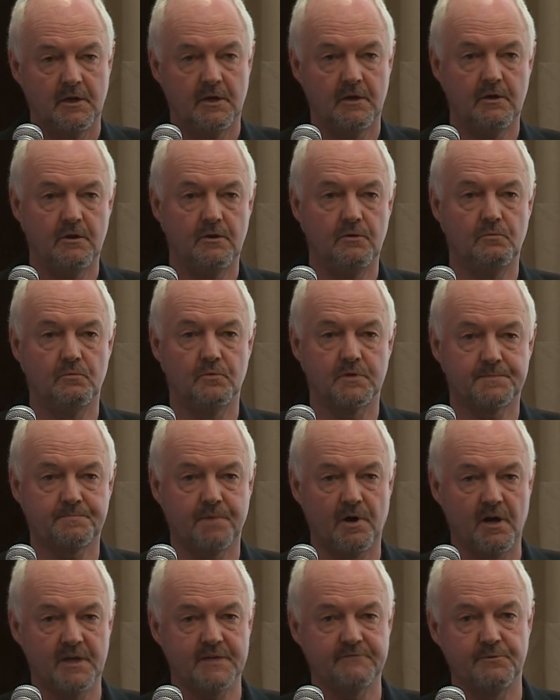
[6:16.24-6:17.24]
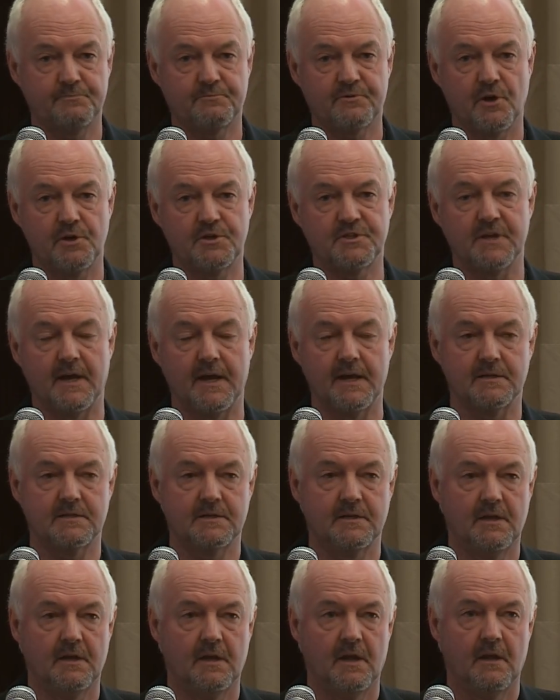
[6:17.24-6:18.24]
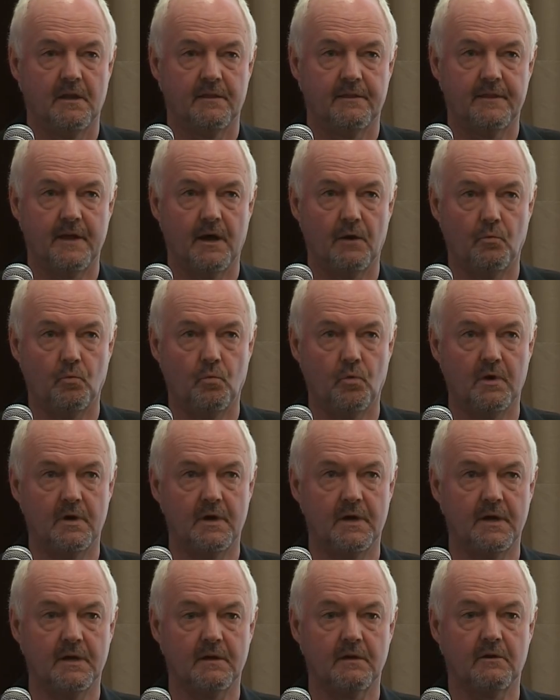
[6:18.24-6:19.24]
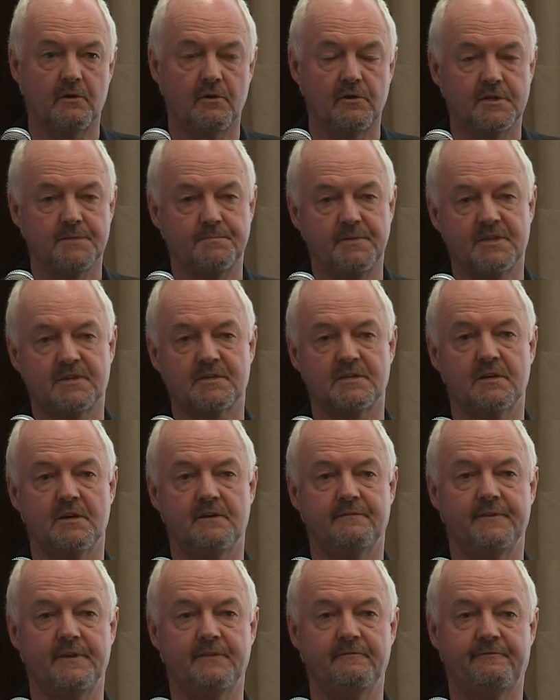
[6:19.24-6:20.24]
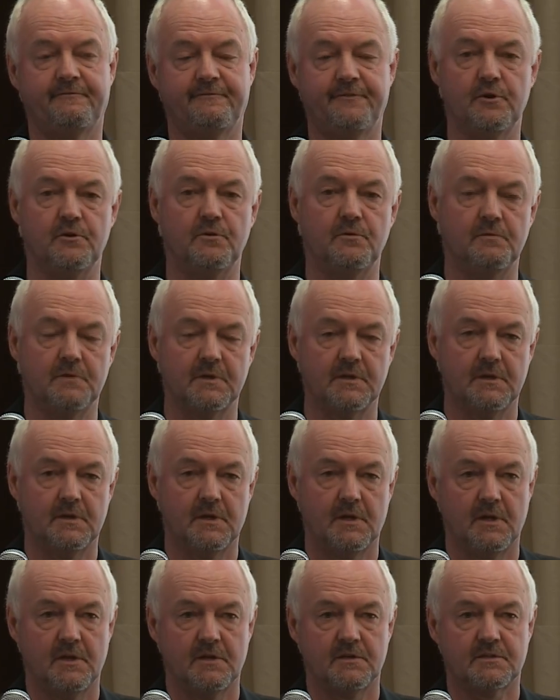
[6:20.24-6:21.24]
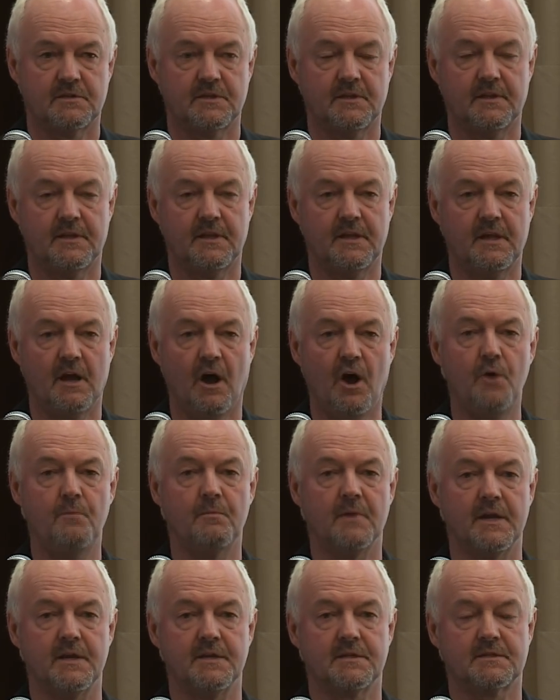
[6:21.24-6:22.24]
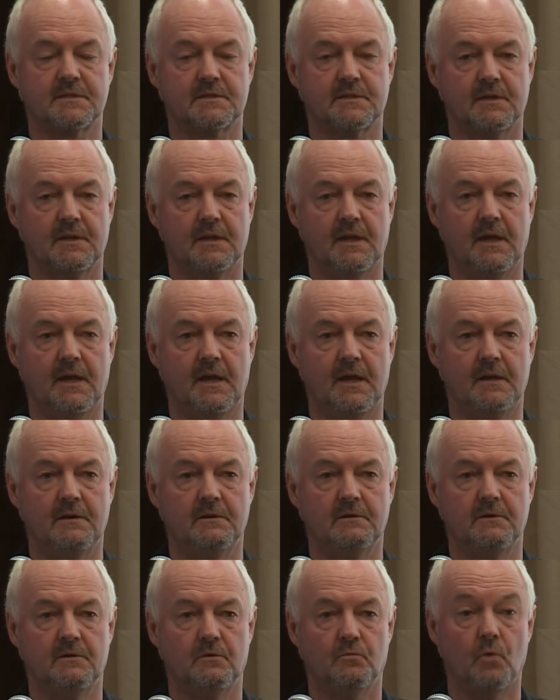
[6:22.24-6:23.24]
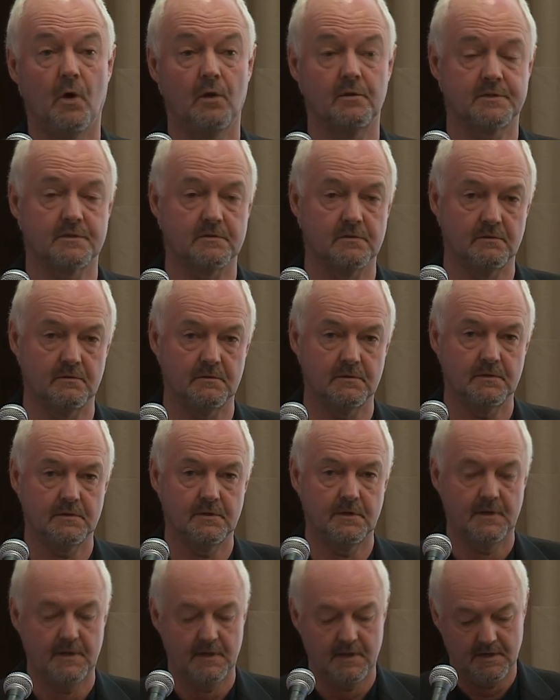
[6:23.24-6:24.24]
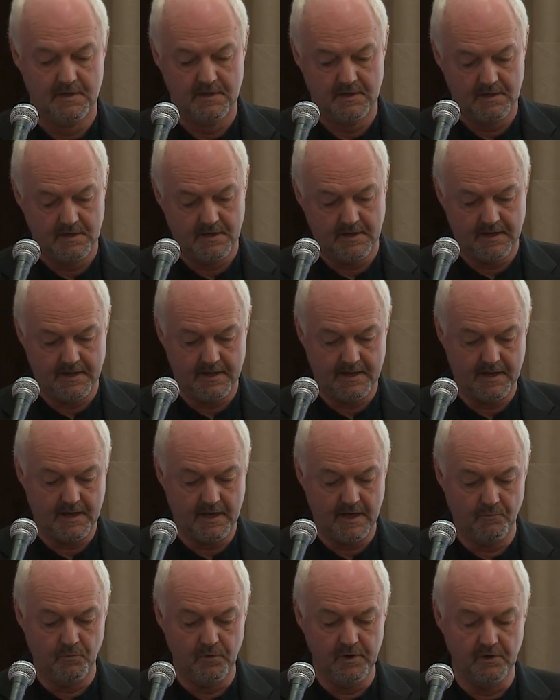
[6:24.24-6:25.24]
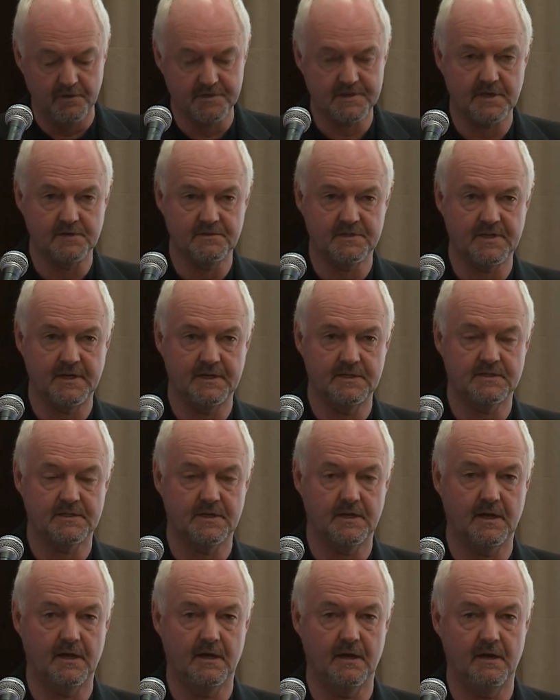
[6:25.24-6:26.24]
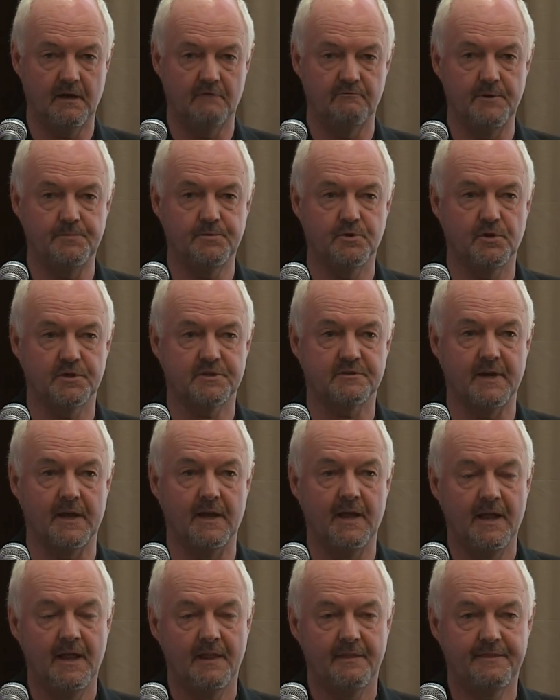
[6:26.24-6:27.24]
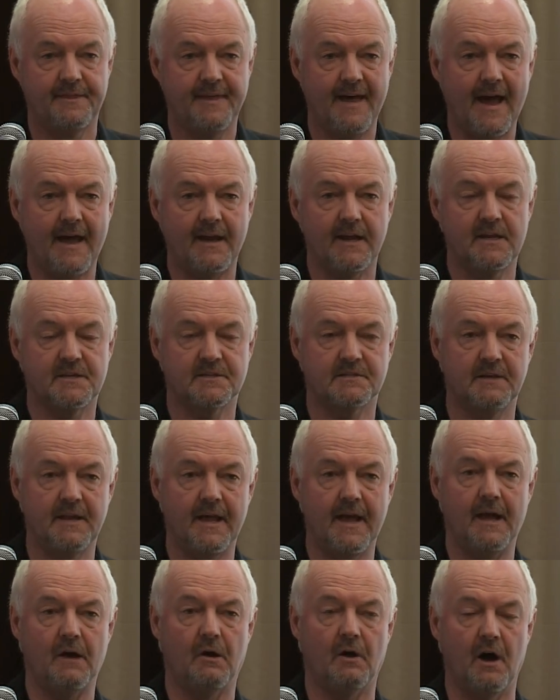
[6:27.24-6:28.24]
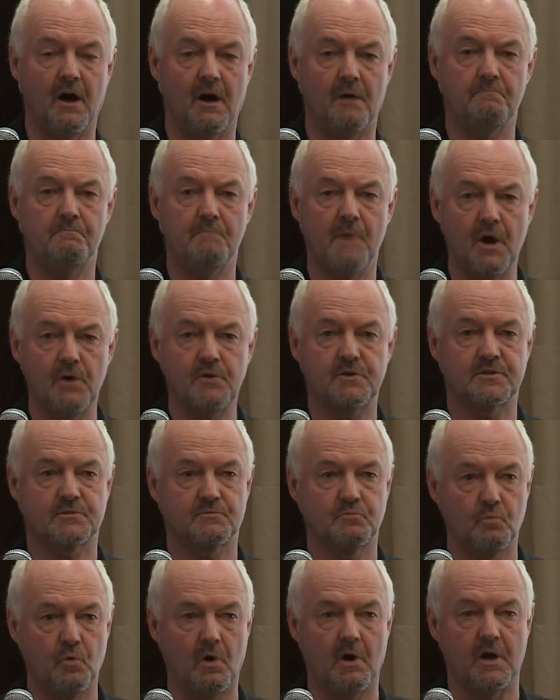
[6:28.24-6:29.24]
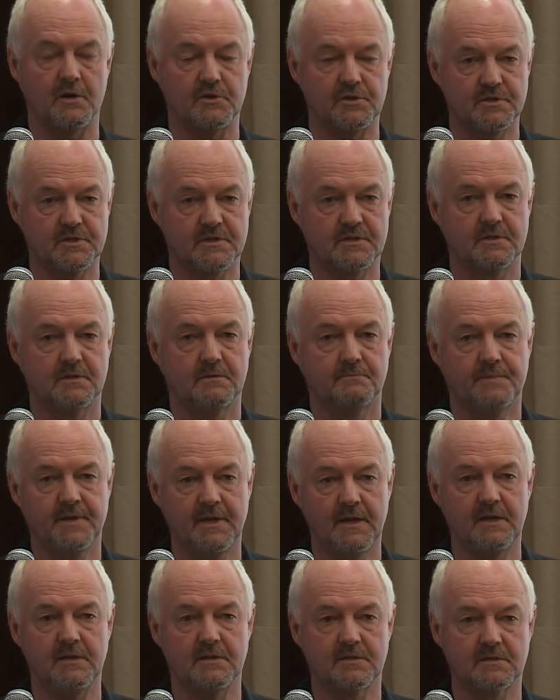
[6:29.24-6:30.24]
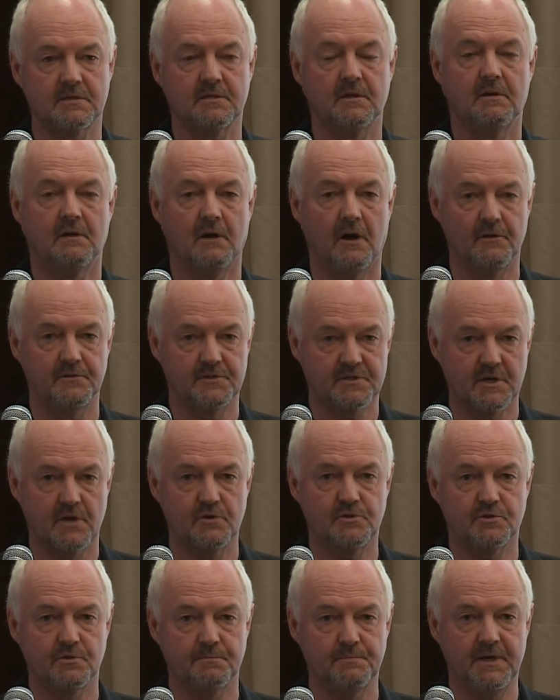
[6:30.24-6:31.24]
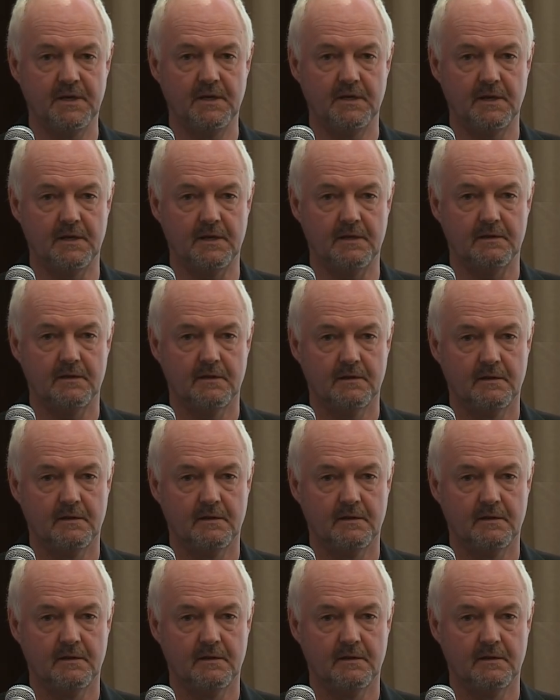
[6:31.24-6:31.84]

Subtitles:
who was part of a project that were going to be serving food to the homeless in Walsall. And we also sent a reporter out. That is now our most watched piece on social media.